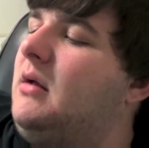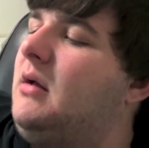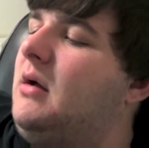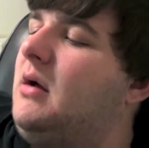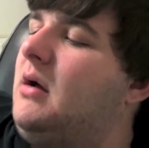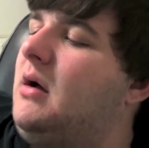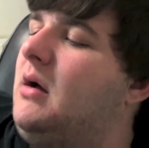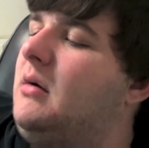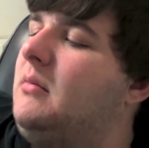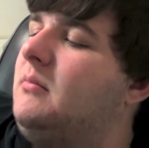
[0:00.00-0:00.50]

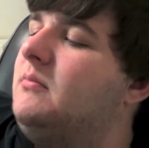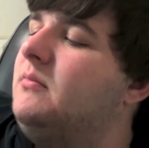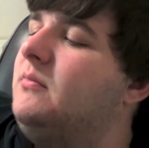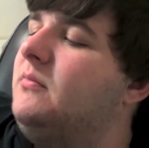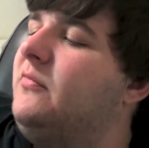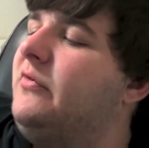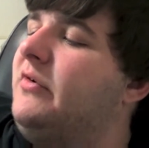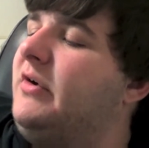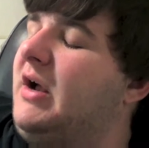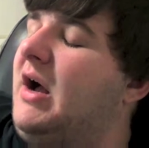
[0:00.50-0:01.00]

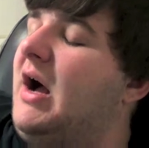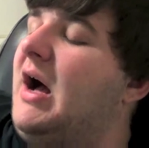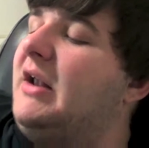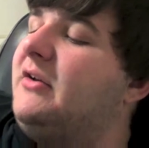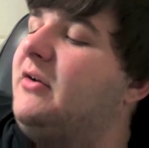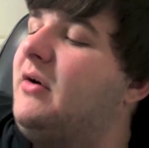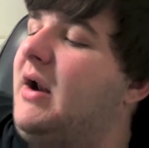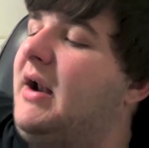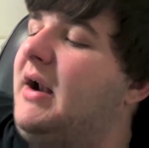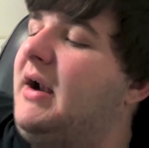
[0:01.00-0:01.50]
um,
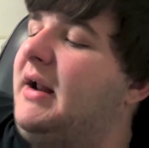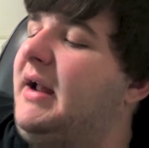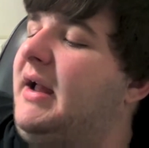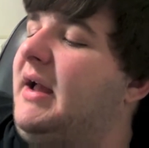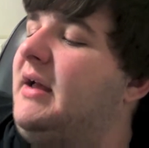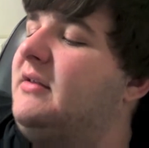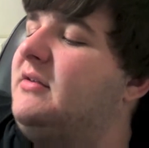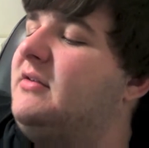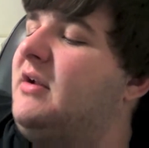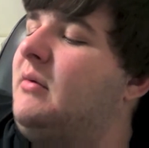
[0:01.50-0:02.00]
forgot to write it, I
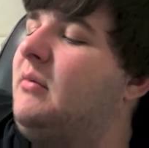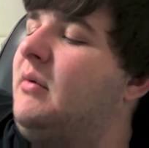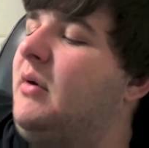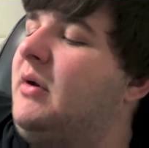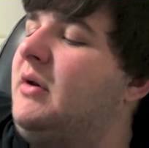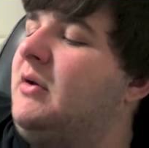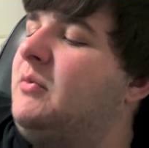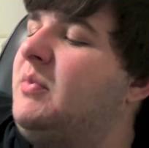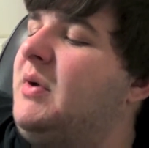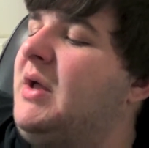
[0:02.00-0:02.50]
guess. I
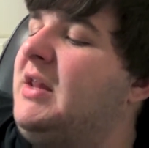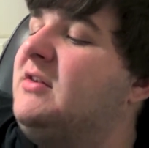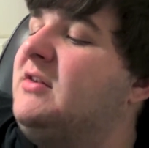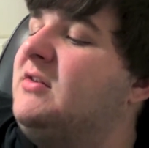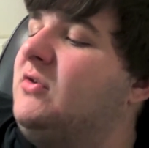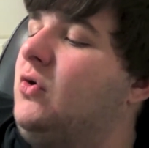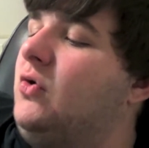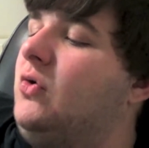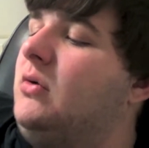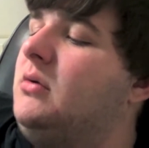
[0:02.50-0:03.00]
wrote in
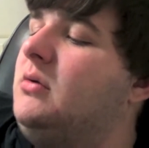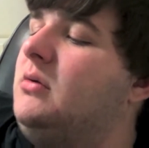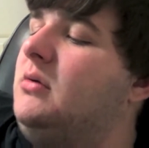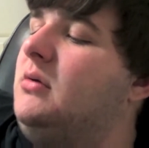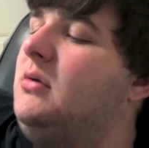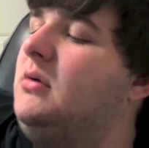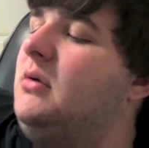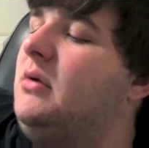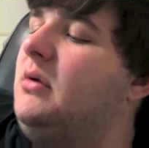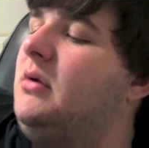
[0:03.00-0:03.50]
pencil
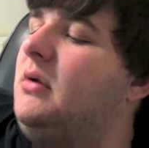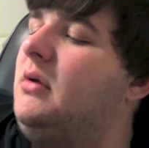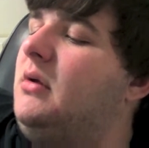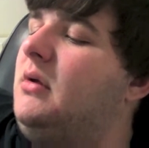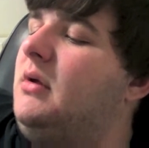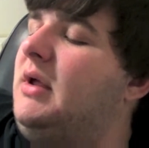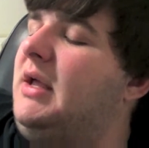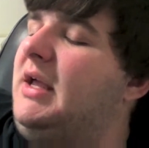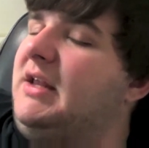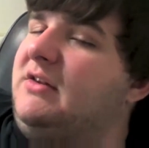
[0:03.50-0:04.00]

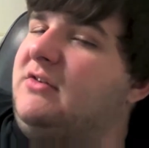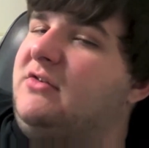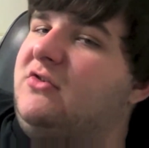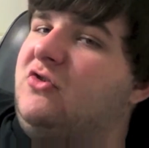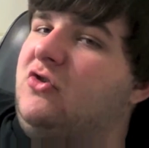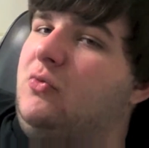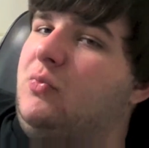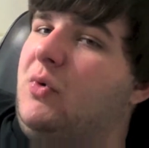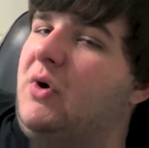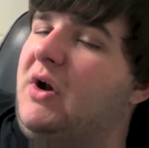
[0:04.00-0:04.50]
in
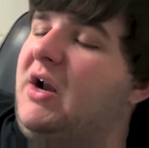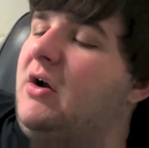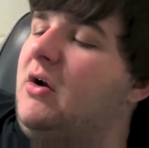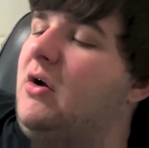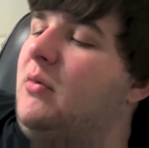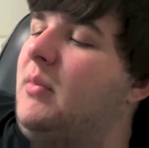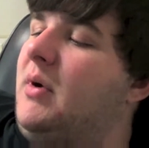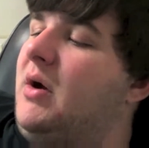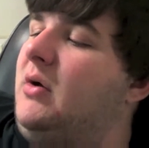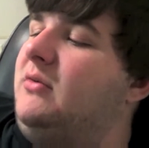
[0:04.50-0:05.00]

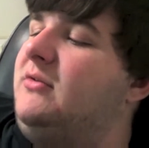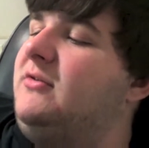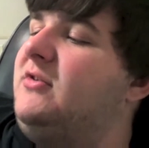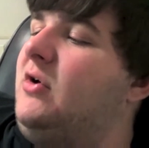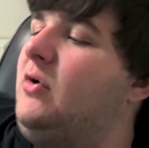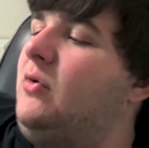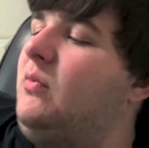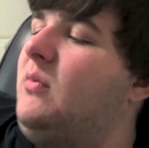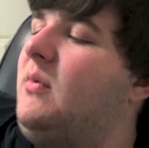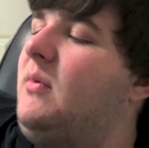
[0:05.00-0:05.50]
superhero mode.
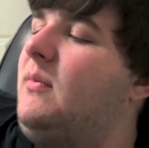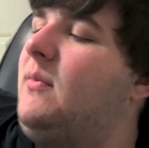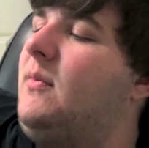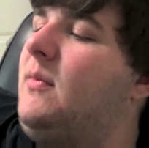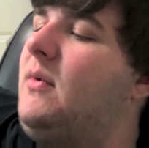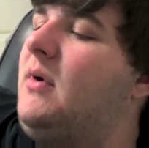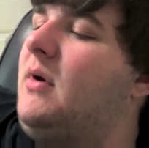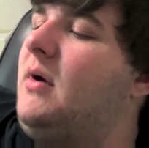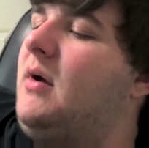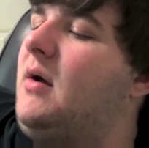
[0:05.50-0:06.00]
So
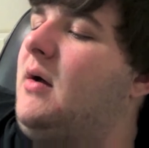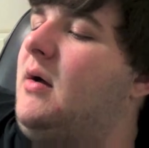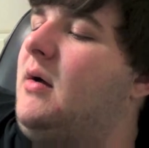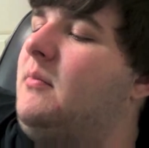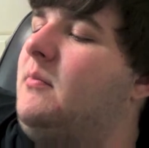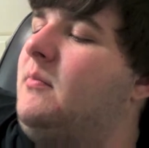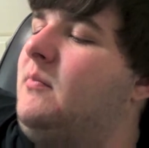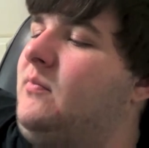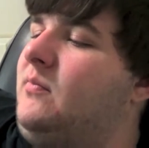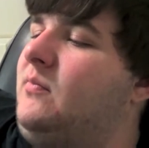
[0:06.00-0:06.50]

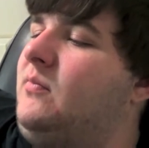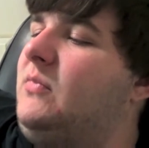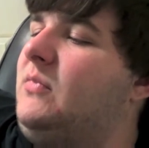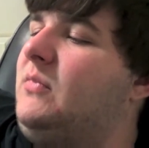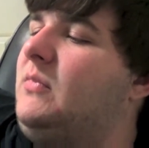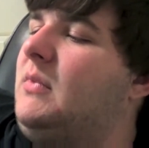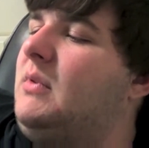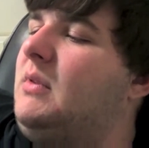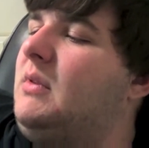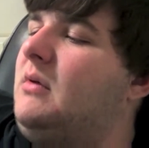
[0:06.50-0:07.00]
um,
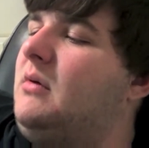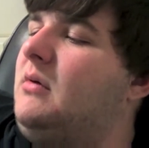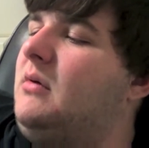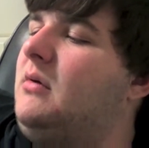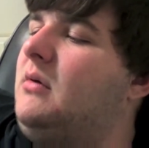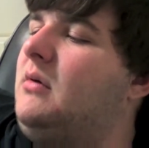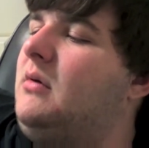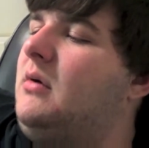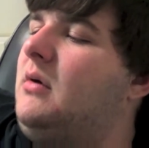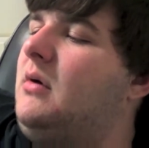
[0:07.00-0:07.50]

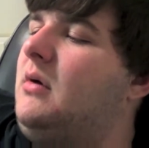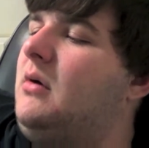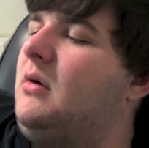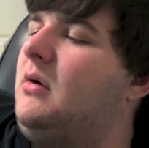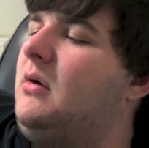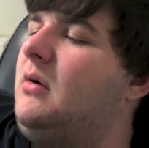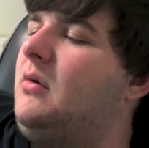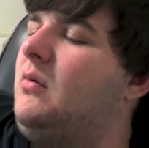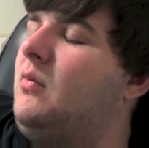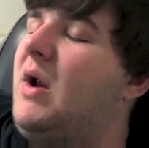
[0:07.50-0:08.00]

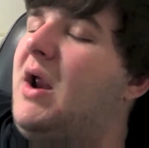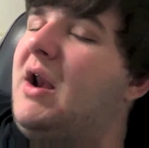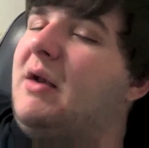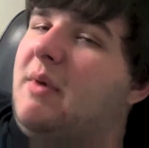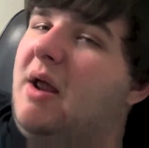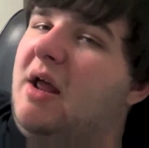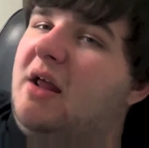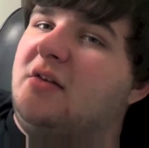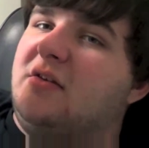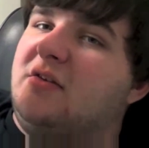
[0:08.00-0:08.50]
Rain
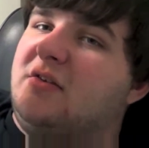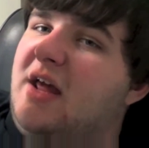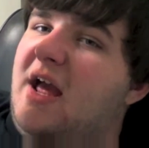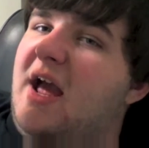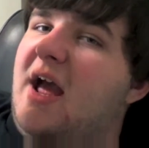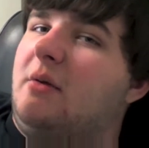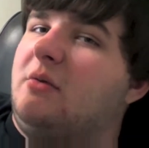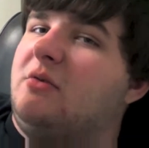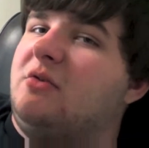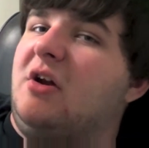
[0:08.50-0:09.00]
Man's
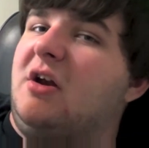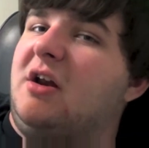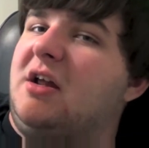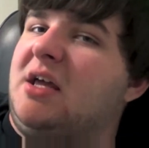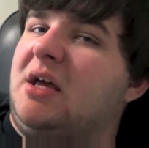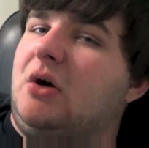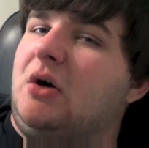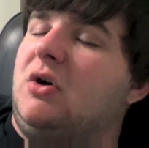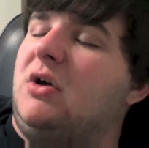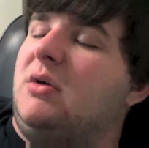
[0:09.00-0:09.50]
dad was trying
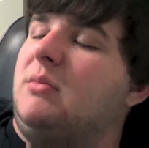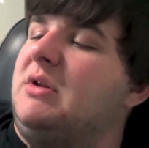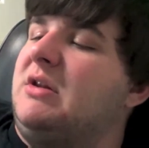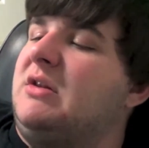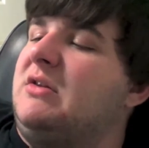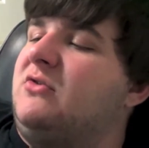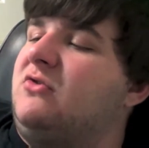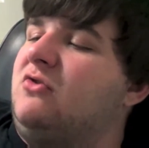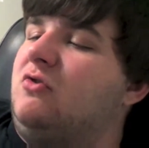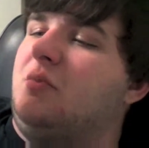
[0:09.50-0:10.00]
to kill him
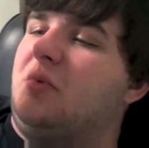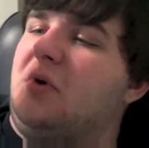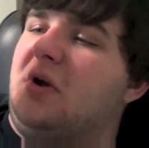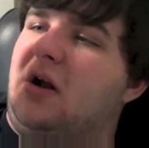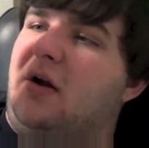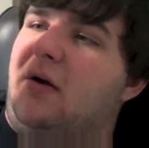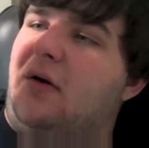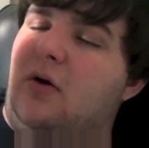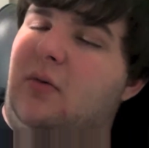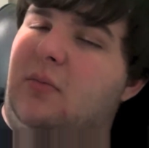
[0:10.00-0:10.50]
in
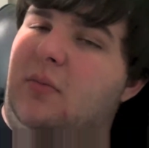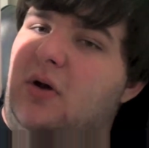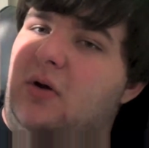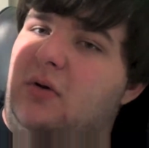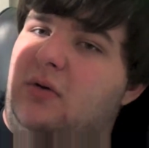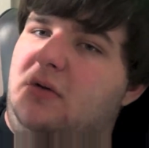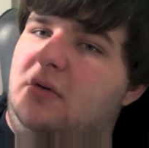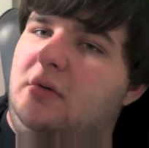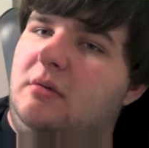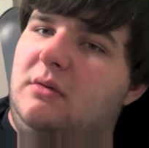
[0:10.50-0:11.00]
superhero
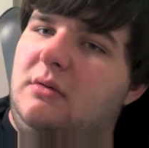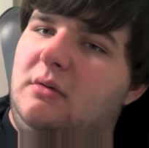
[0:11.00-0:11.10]
mode.